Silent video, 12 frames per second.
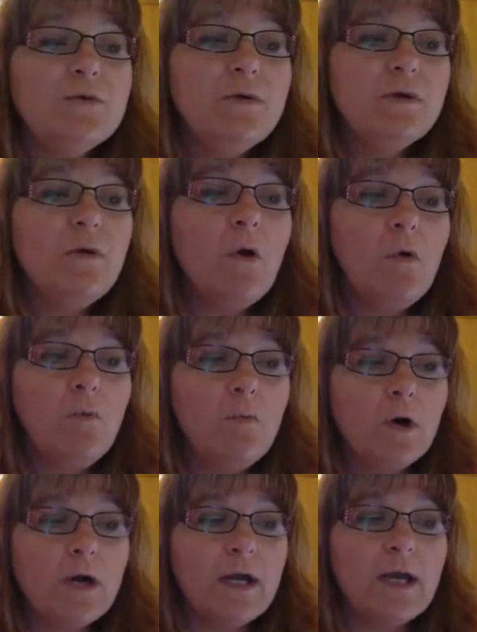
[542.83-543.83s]
your
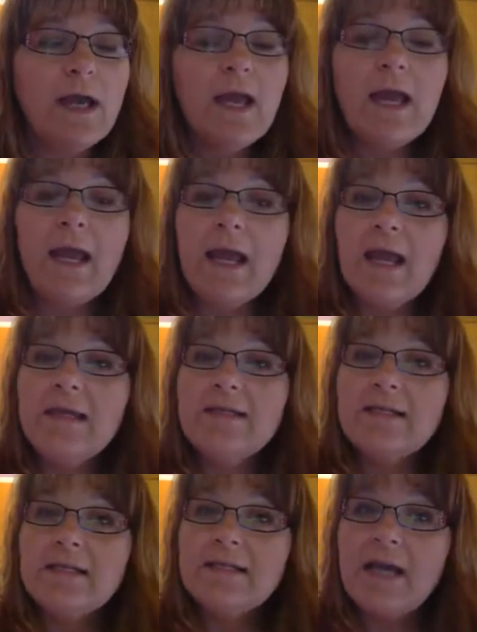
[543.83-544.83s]
homework
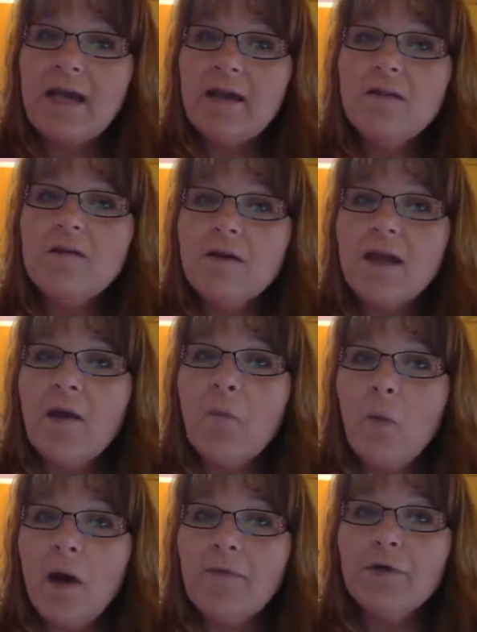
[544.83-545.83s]
and take a look at
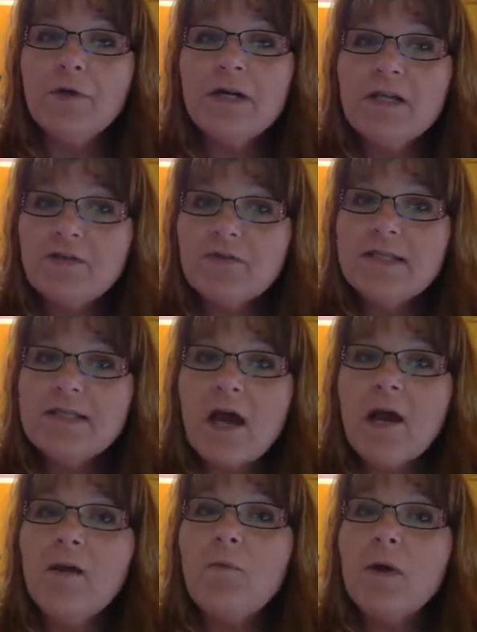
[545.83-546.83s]
what their interests
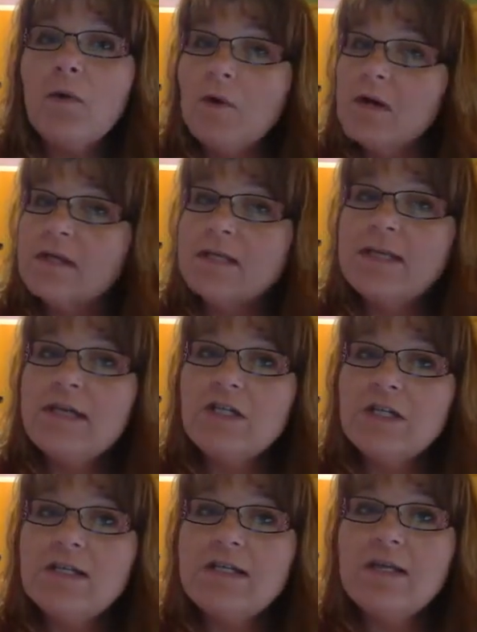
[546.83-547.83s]
are, what
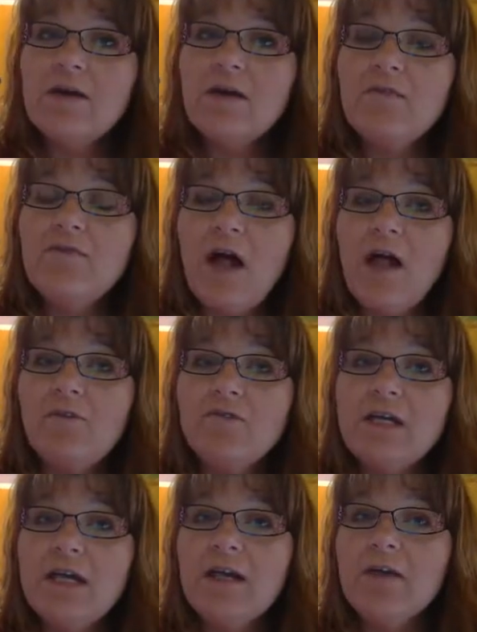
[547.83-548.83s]
organizations they're
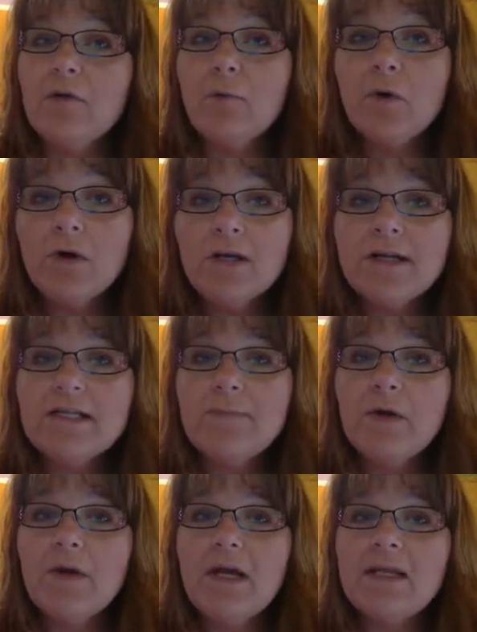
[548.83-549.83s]
involved in, their work
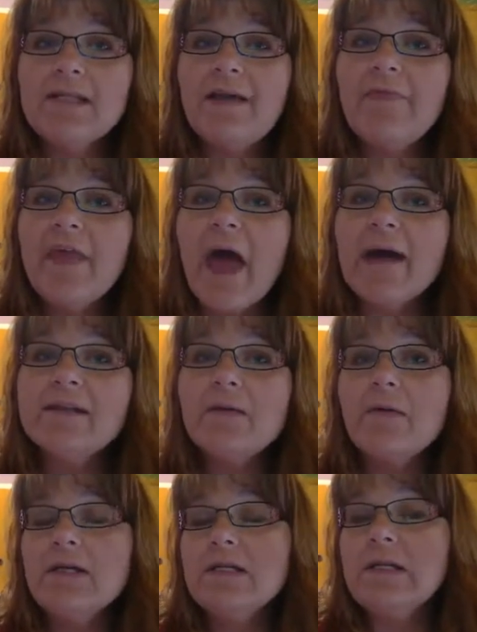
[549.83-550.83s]
experience, and that's
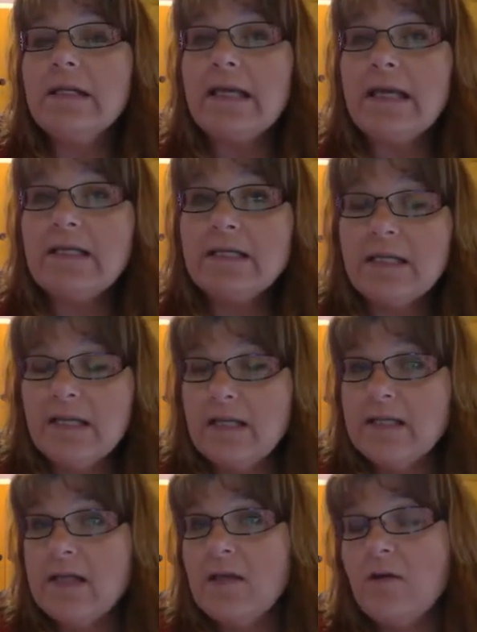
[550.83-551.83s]
going to lead to
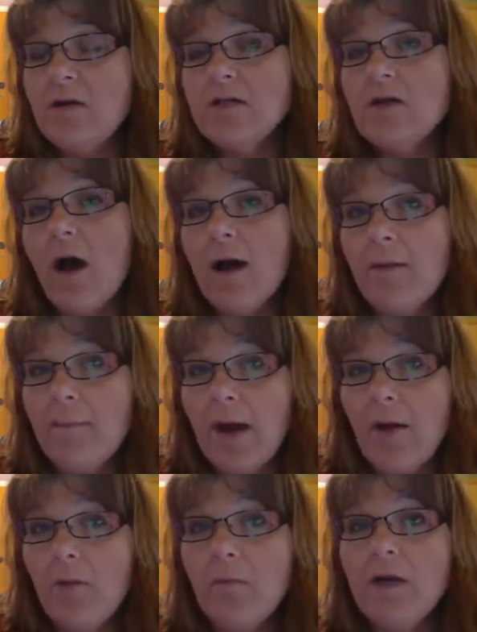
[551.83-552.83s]
things that you can talk
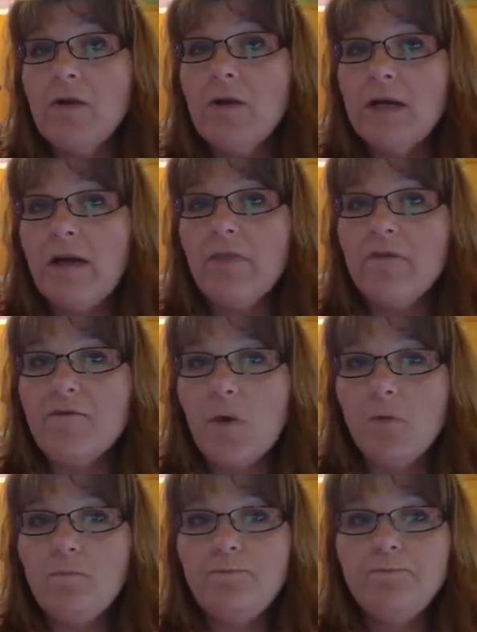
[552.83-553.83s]
about when you get on the
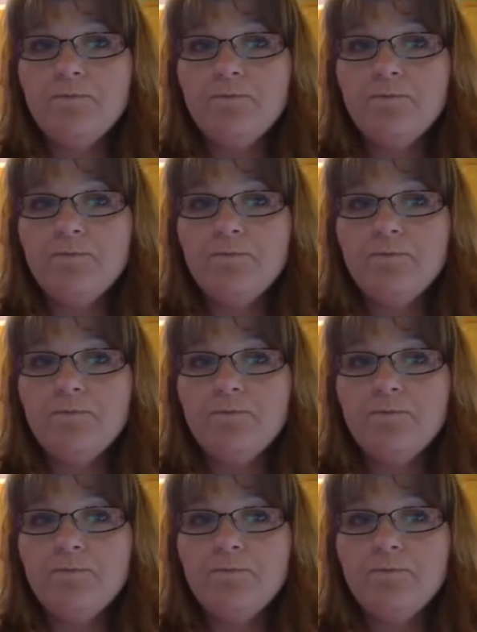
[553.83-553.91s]
phone.